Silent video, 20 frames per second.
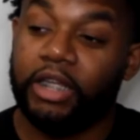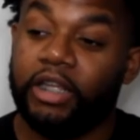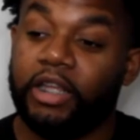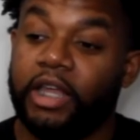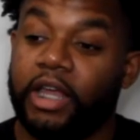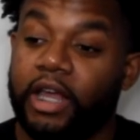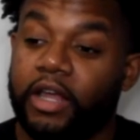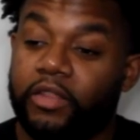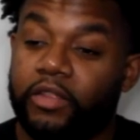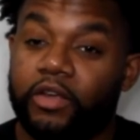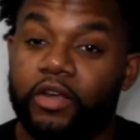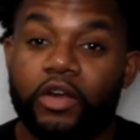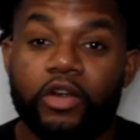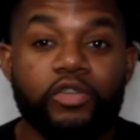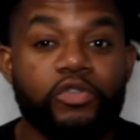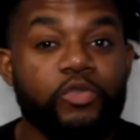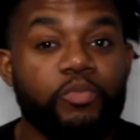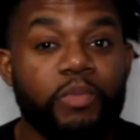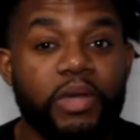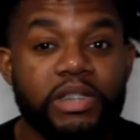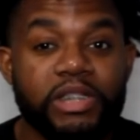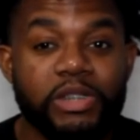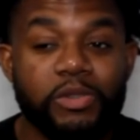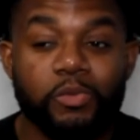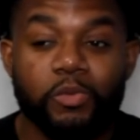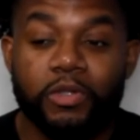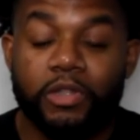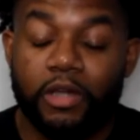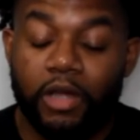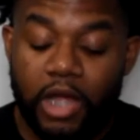Yeah, the girls you're
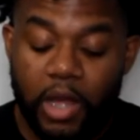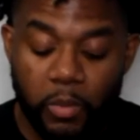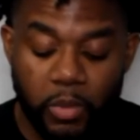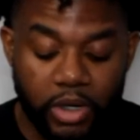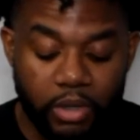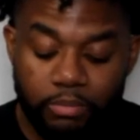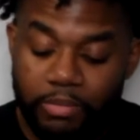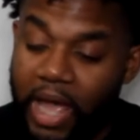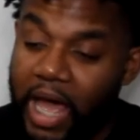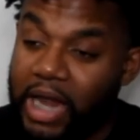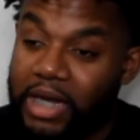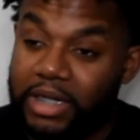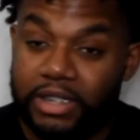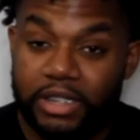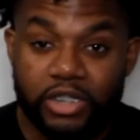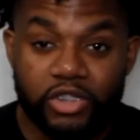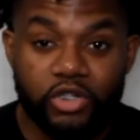messing with, they'll come with a balance,